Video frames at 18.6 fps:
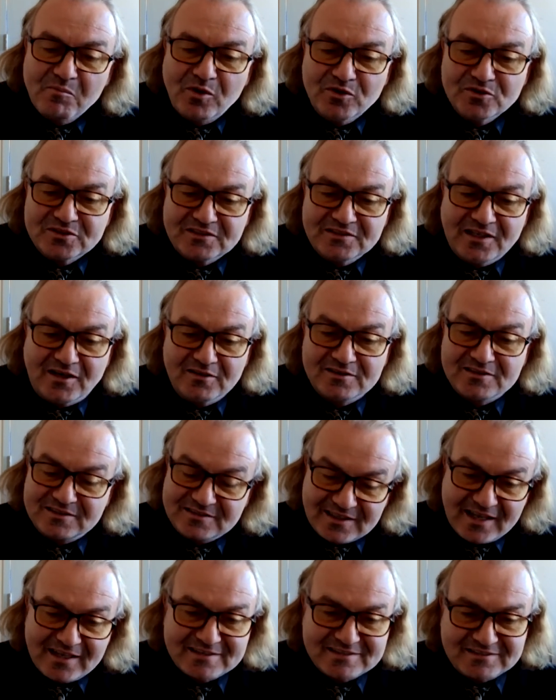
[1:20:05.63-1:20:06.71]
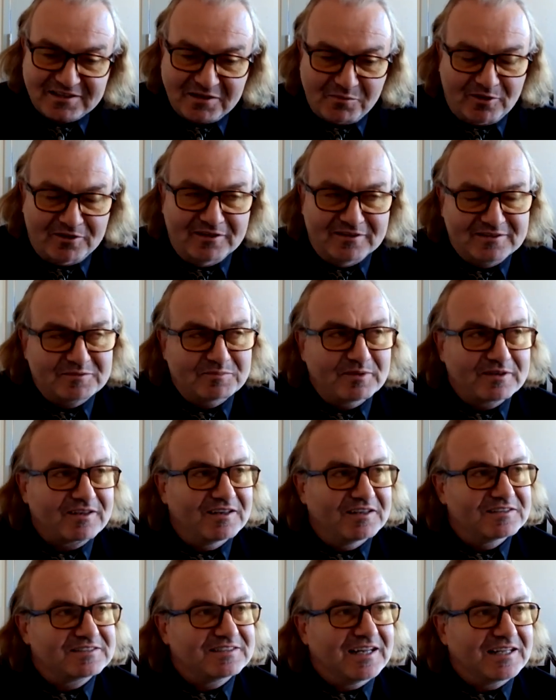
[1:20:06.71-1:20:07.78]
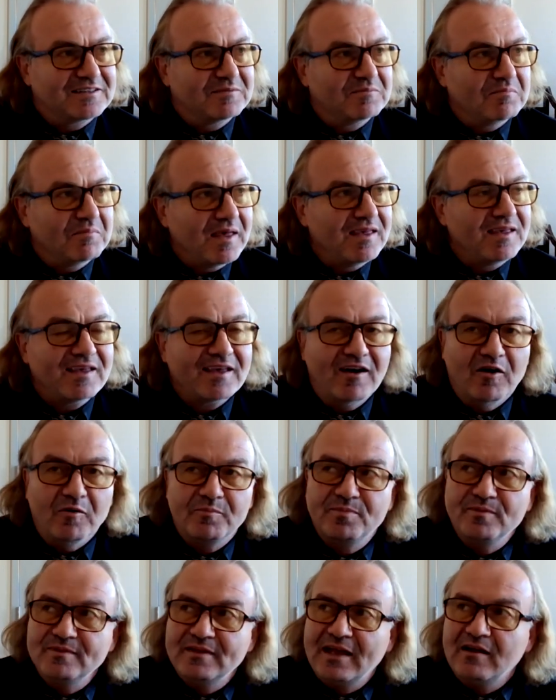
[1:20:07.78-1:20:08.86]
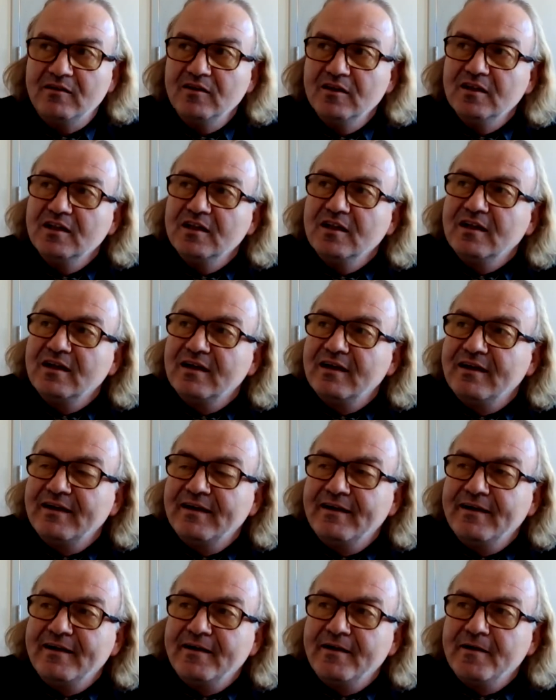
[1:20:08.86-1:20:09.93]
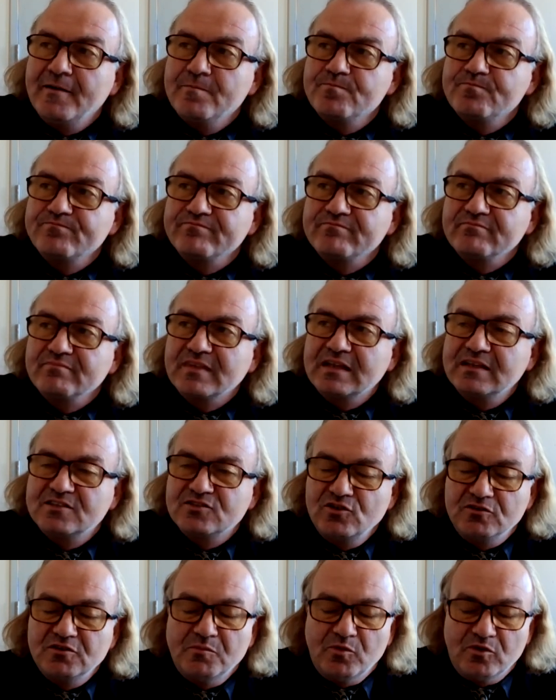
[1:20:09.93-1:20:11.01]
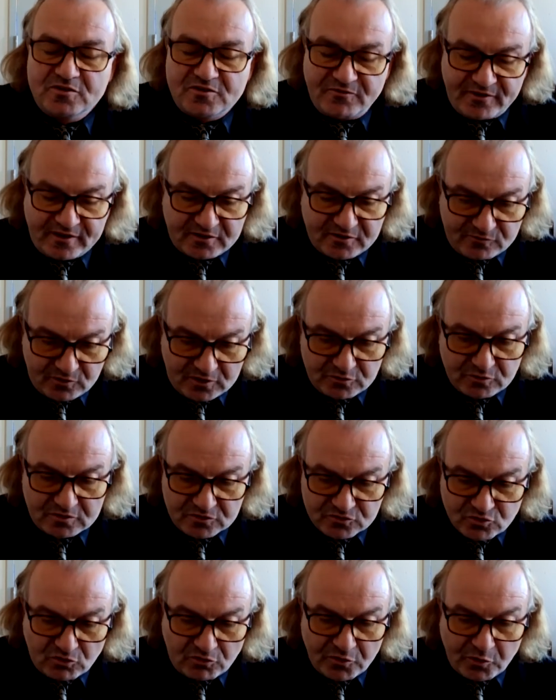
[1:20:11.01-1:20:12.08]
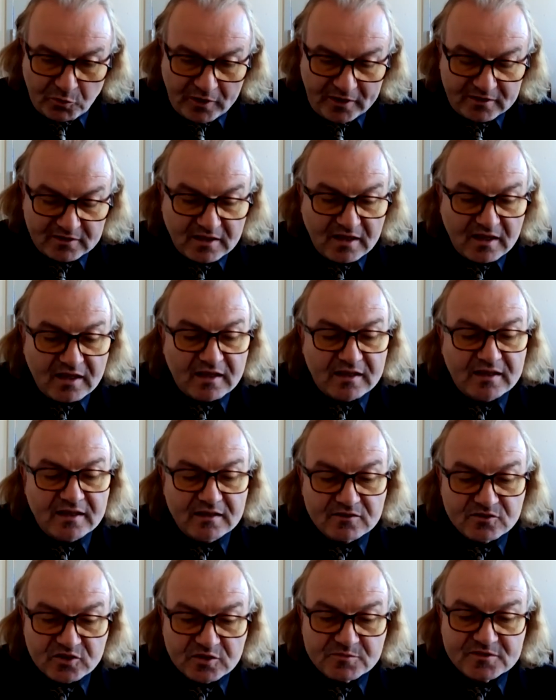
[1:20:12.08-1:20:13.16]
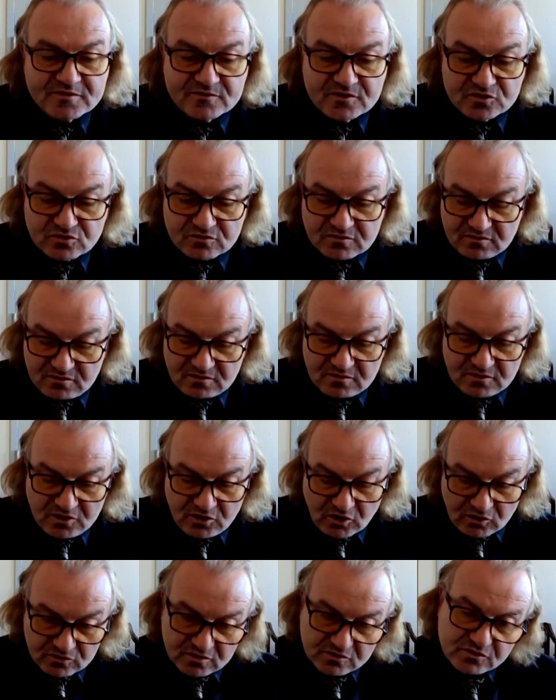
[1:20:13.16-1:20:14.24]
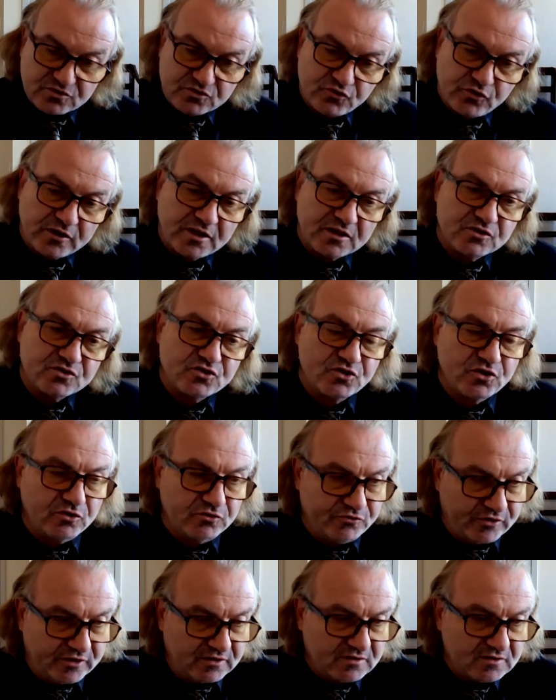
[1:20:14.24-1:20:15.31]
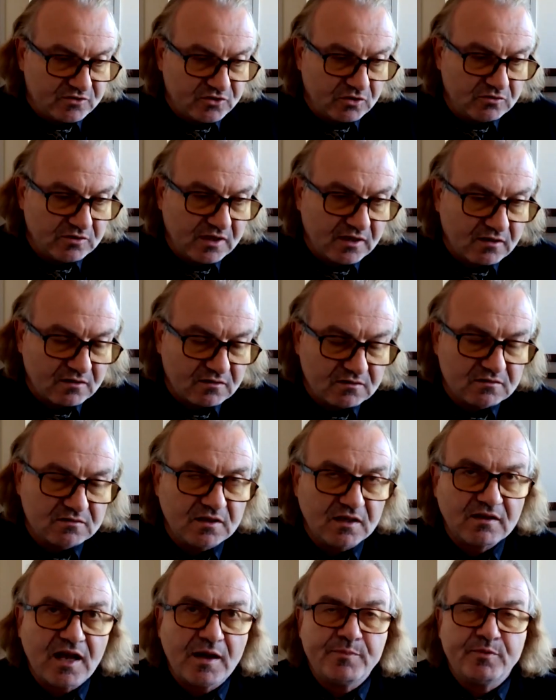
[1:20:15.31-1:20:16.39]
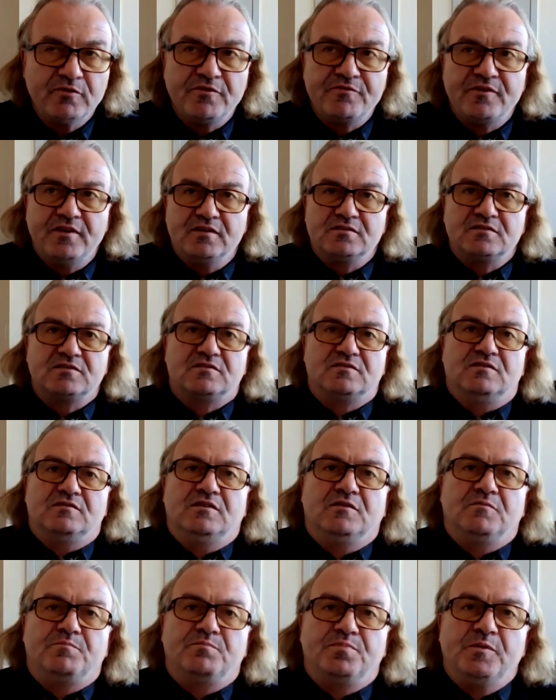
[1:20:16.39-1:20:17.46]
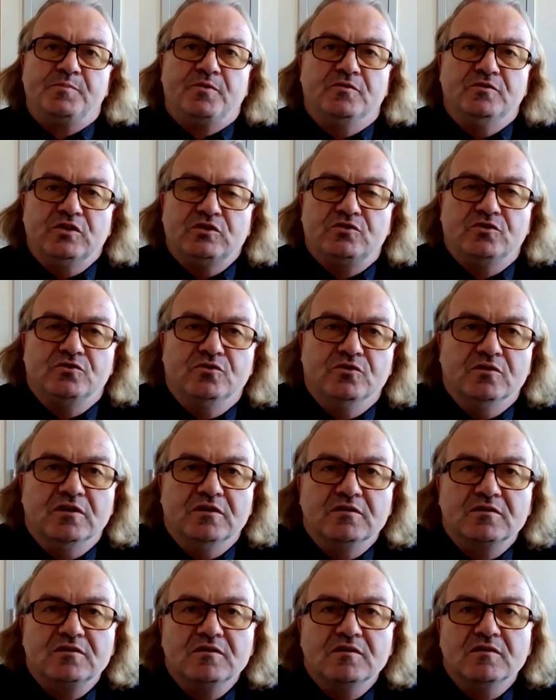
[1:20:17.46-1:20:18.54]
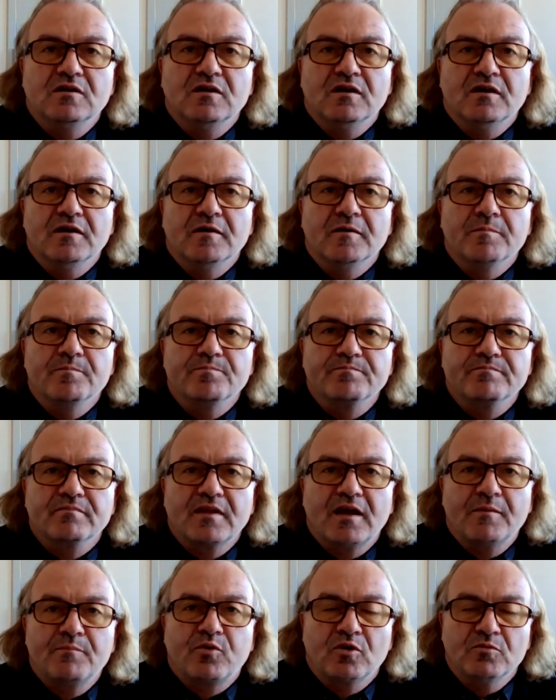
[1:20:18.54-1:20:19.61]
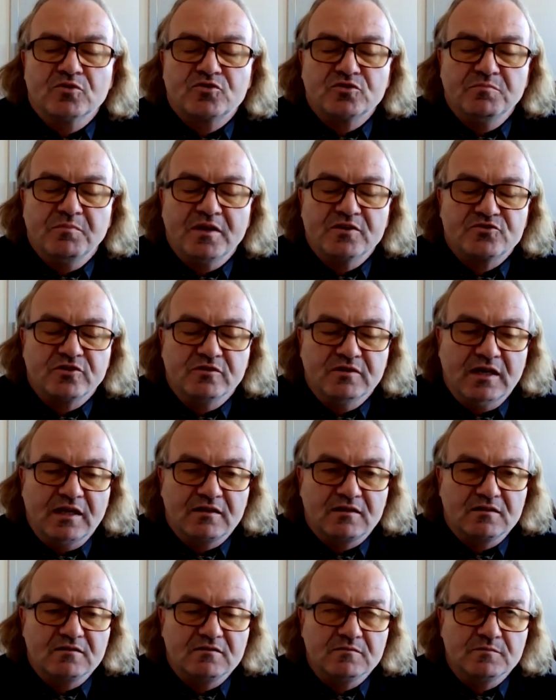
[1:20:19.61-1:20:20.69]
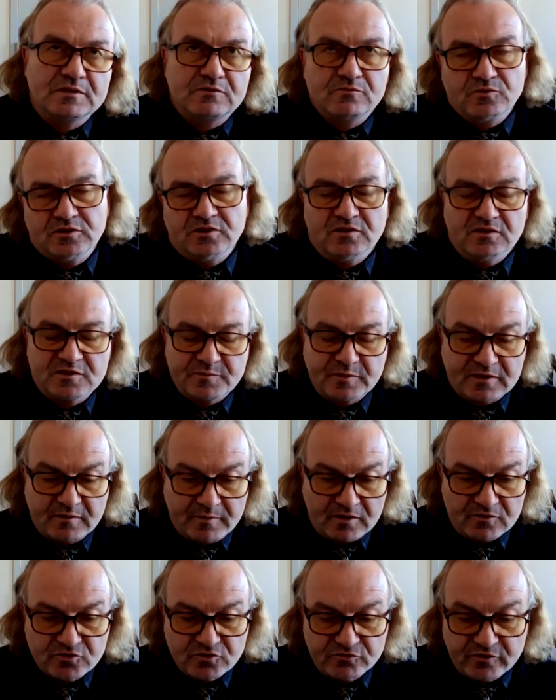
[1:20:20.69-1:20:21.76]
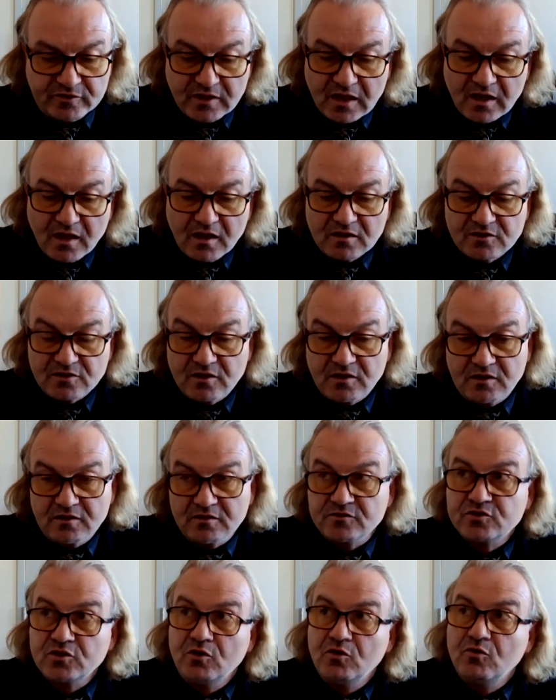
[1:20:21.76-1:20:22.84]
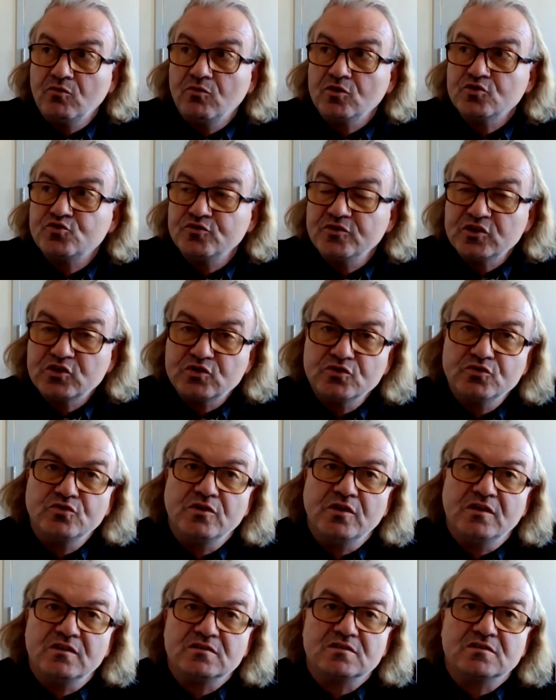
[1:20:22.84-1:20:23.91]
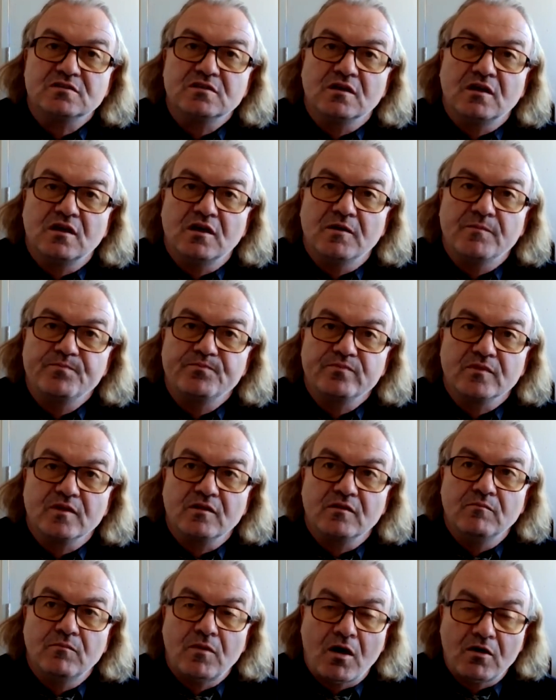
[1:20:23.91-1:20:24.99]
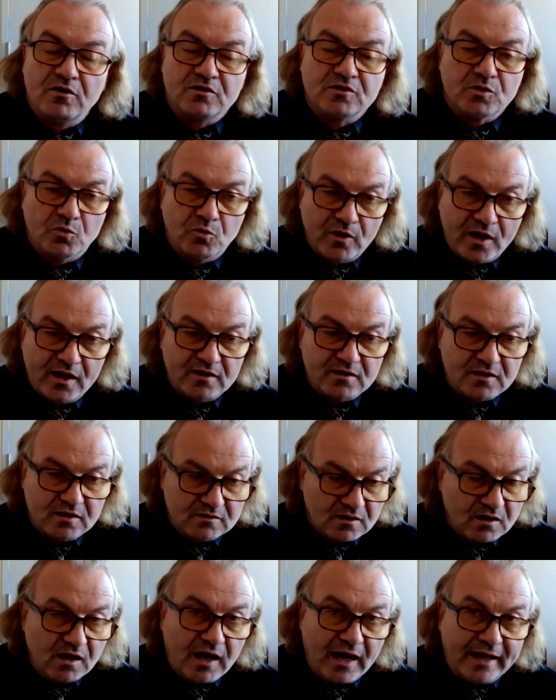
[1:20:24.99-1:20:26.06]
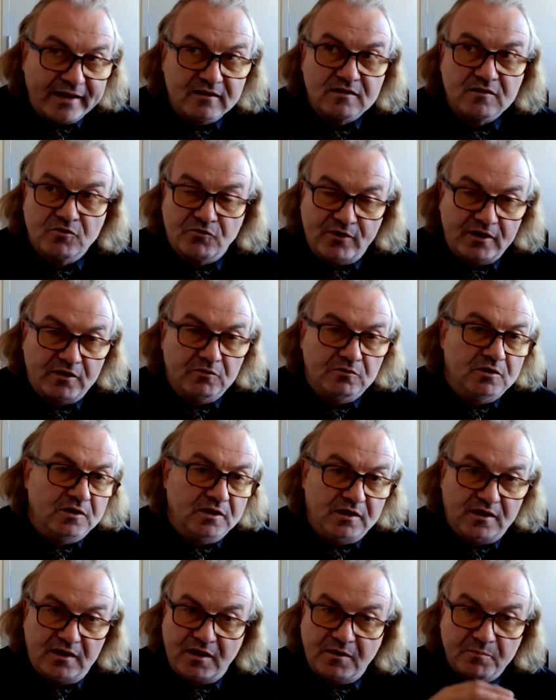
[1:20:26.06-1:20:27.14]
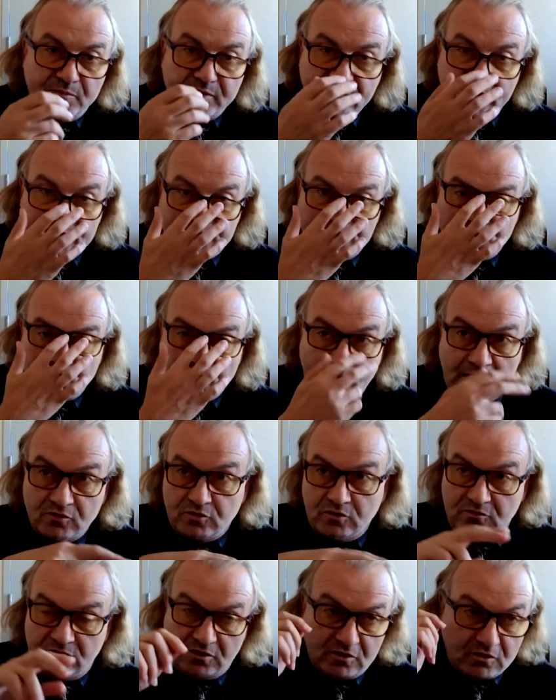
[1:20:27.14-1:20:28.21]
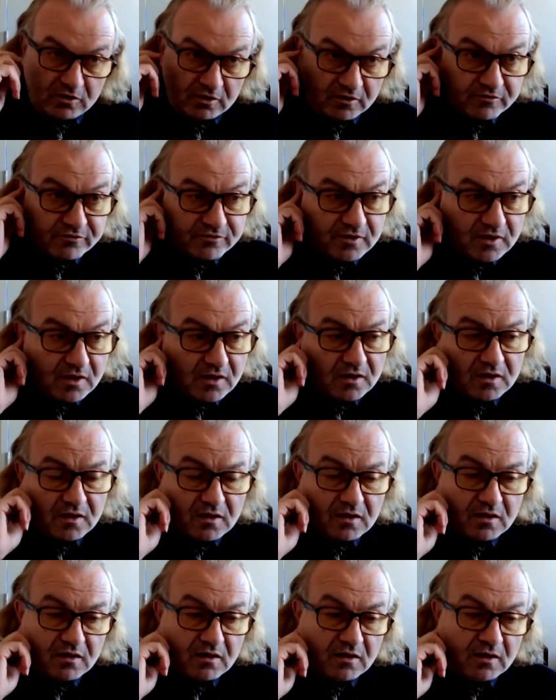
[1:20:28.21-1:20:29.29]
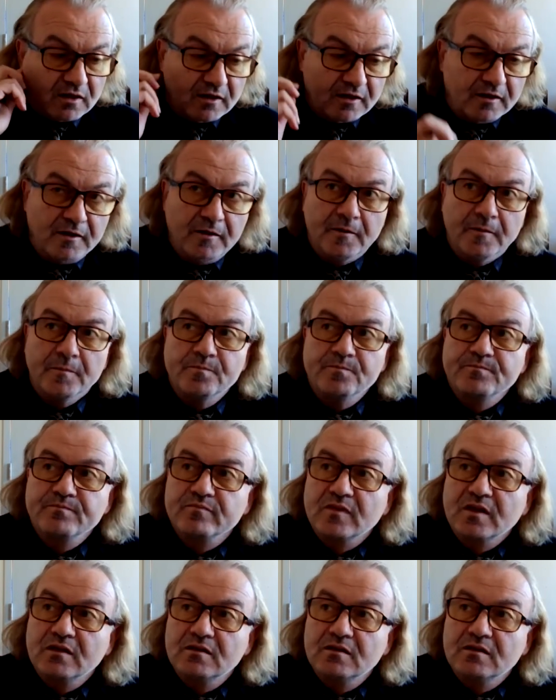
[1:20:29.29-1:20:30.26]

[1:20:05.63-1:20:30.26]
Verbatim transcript: most adults yeah. take stimulants because that may help. Now, um, it's not the most effective way to control your weight. In terms of the, you know, treating children, so there, there are a couple of things that people need to do, and um, I probably should mention that, but we didn't speak about children. Uh, so what you need to do is um, monitor weight and height regularly and place the child on the curve. Um,